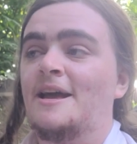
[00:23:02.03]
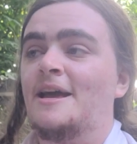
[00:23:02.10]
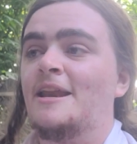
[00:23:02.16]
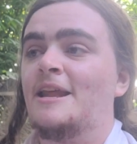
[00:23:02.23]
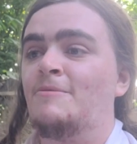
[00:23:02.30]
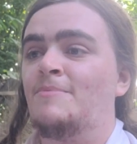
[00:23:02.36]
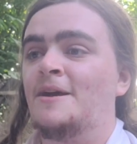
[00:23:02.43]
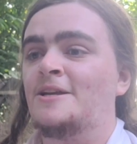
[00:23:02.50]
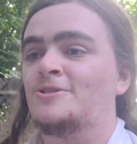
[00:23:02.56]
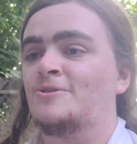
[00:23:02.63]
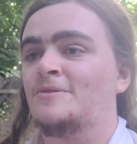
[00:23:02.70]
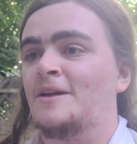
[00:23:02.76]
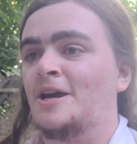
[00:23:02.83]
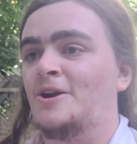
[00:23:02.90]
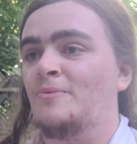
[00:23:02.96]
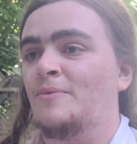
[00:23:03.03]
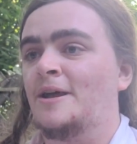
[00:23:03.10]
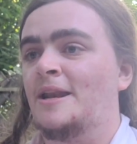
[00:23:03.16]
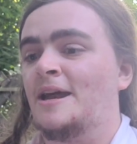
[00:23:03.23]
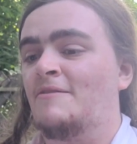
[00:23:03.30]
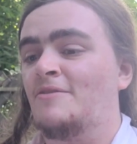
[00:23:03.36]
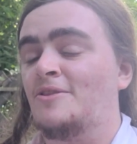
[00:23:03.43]
Nitpicks, or like
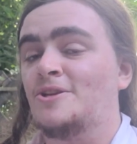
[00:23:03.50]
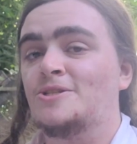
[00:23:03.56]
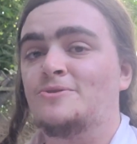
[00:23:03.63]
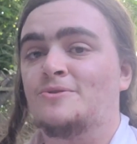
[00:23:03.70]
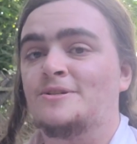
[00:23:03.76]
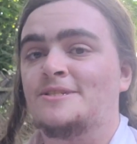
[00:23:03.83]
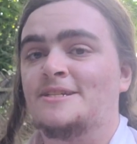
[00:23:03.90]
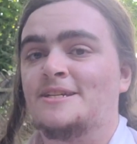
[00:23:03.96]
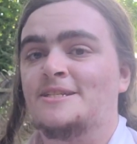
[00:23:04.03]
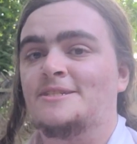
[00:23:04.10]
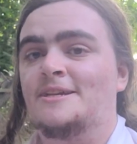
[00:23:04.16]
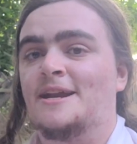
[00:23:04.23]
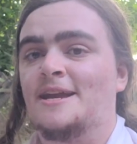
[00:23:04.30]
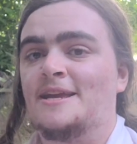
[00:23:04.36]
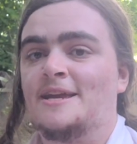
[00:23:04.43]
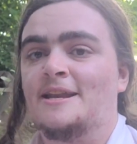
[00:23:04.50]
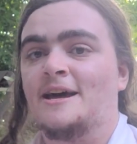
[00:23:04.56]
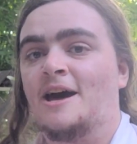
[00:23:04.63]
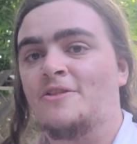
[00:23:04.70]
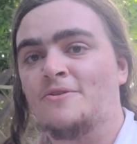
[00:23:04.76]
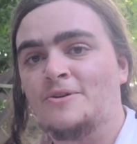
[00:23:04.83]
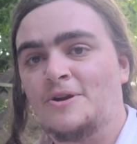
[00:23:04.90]
whatever the source is that I get
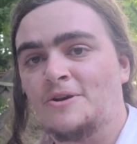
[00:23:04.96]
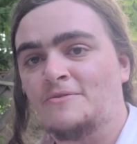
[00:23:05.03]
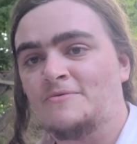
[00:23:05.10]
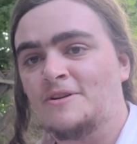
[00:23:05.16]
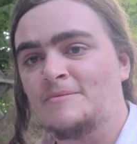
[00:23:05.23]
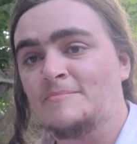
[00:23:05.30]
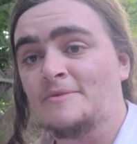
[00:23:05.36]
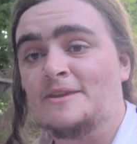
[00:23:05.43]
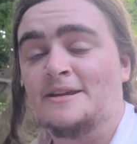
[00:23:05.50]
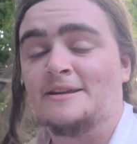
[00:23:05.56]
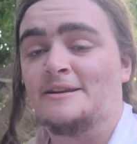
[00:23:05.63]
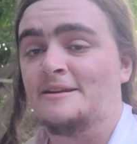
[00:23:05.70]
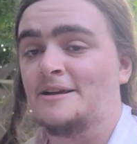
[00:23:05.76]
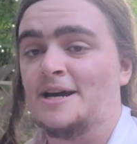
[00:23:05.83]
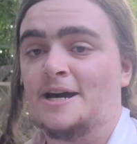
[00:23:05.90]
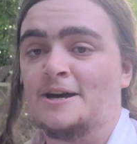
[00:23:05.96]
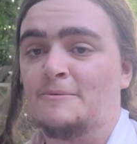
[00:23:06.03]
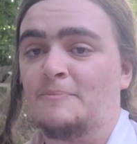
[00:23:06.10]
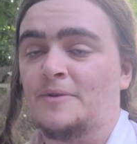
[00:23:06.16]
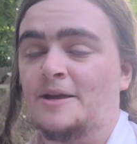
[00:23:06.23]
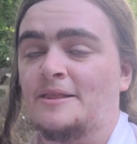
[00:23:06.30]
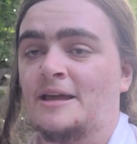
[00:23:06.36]
other yarn from, then
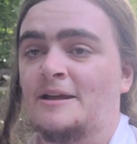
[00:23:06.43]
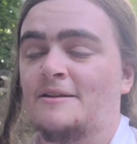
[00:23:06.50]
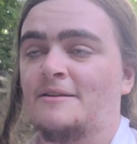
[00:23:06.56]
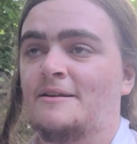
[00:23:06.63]
let